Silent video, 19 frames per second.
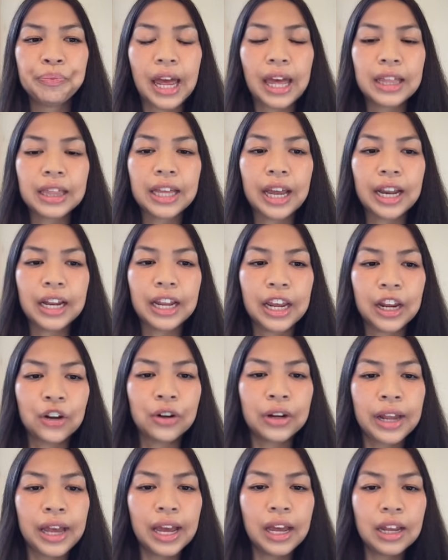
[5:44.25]
And then
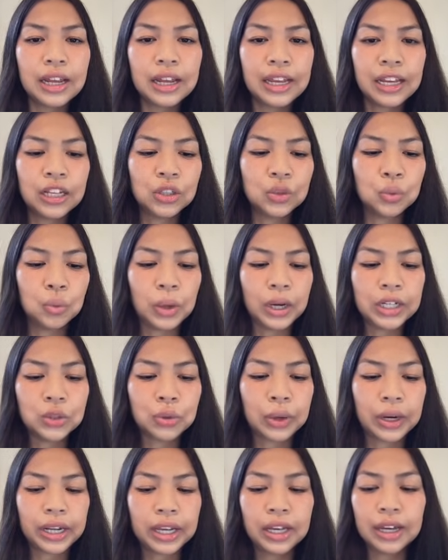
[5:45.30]
internet is
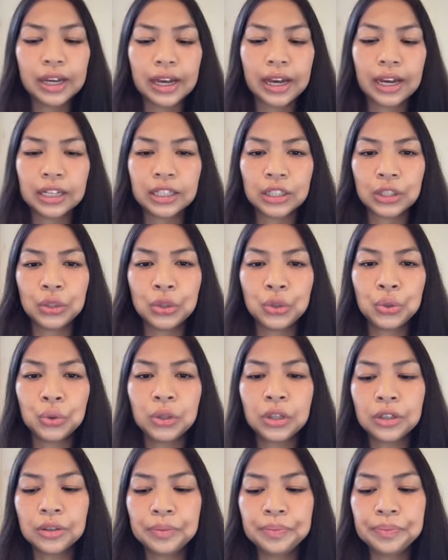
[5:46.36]
120 as
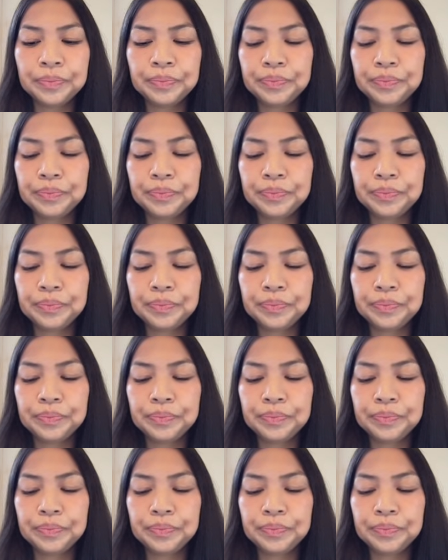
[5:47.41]
usual.